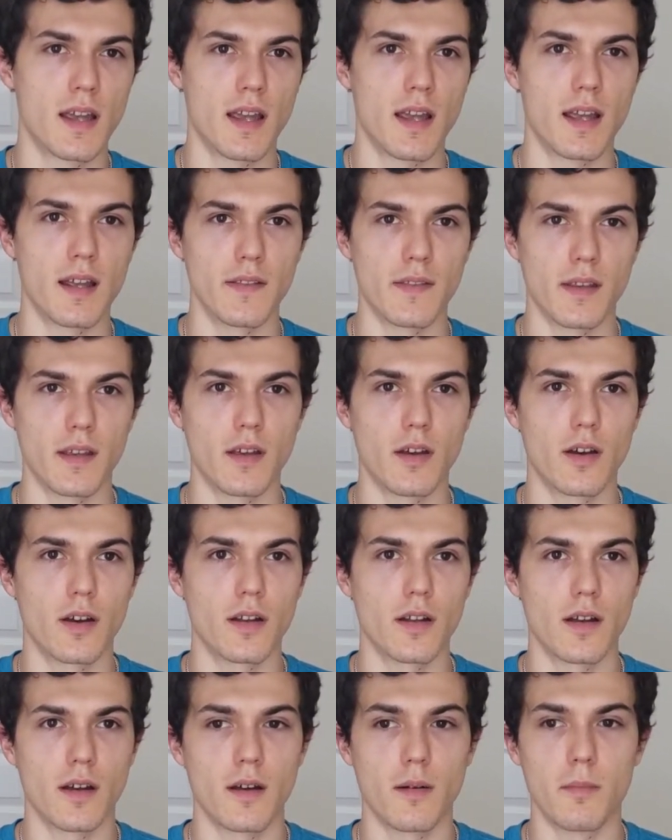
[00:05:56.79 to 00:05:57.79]
and they
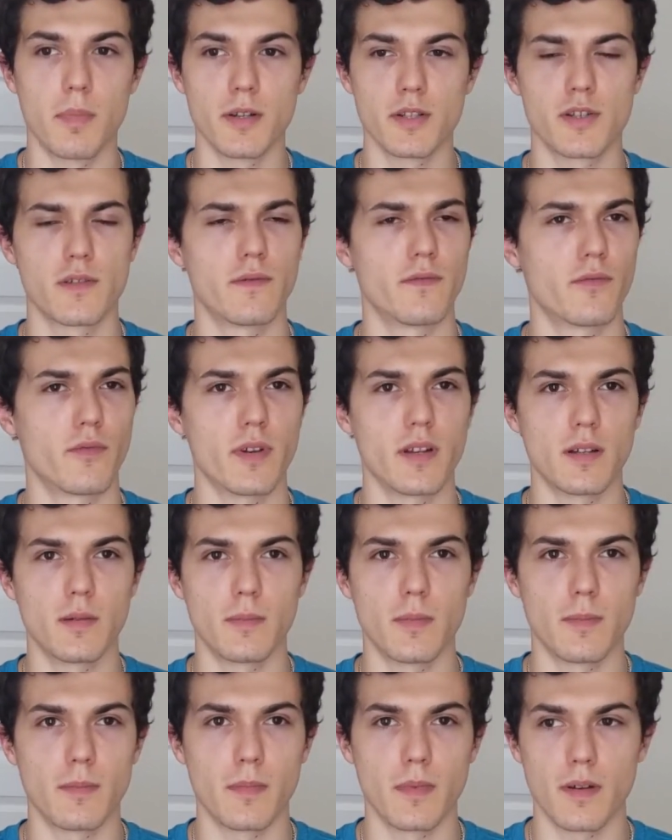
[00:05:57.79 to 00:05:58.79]
got a bunch of random